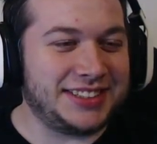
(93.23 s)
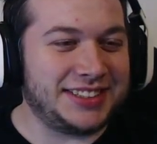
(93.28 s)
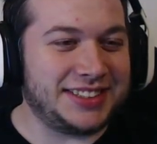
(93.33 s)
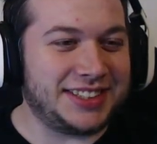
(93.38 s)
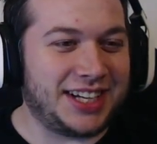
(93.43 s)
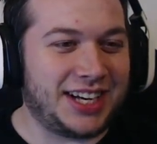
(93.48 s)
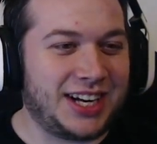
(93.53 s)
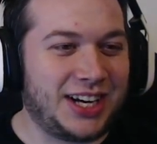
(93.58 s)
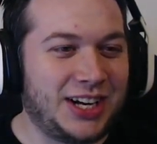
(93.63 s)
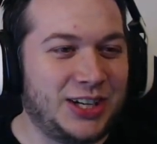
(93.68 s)

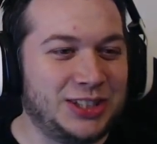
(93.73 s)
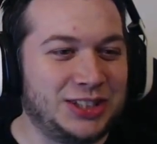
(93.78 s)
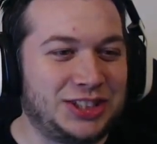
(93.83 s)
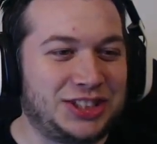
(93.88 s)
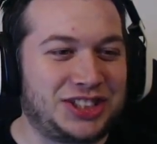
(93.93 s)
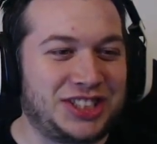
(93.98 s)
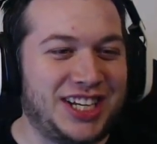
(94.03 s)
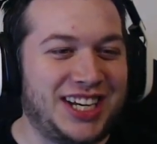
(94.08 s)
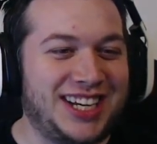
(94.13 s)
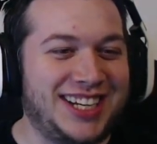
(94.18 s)
Oh
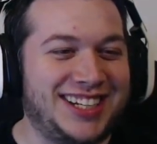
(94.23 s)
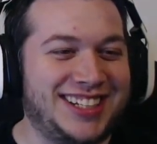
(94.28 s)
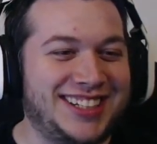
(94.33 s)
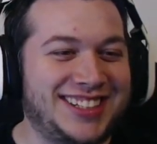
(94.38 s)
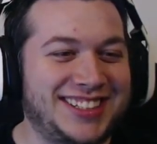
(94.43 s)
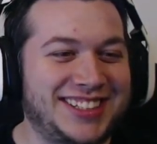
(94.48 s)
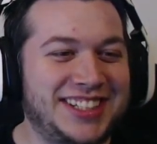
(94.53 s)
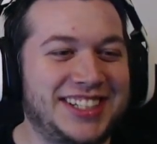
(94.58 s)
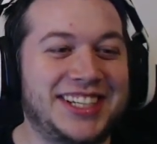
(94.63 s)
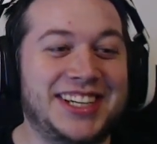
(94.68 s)
shit.
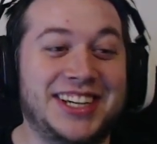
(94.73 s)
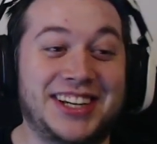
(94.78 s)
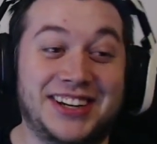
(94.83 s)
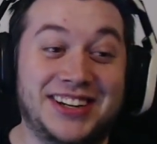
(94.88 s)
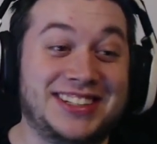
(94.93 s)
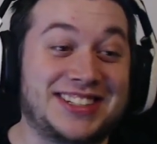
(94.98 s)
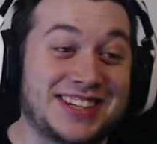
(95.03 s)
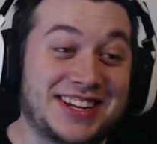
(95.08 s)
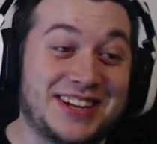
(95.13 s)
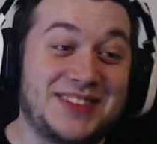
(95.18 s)

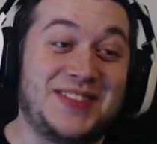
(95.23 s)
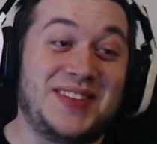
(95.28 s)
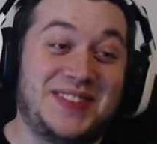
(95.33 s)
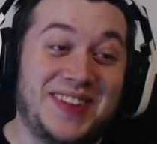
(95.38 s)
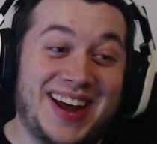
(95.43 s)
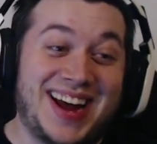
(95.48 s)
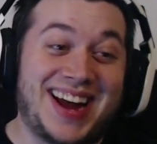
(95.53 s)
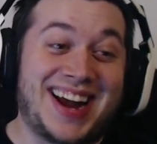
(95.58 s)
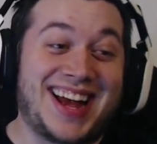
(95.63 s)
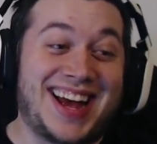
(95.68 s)
This is gonna be
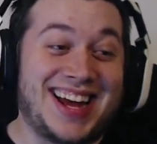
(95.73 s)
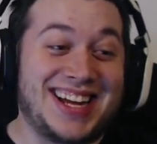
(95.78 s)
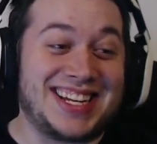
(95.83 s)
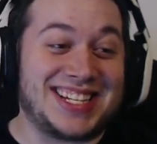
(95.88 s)
badass,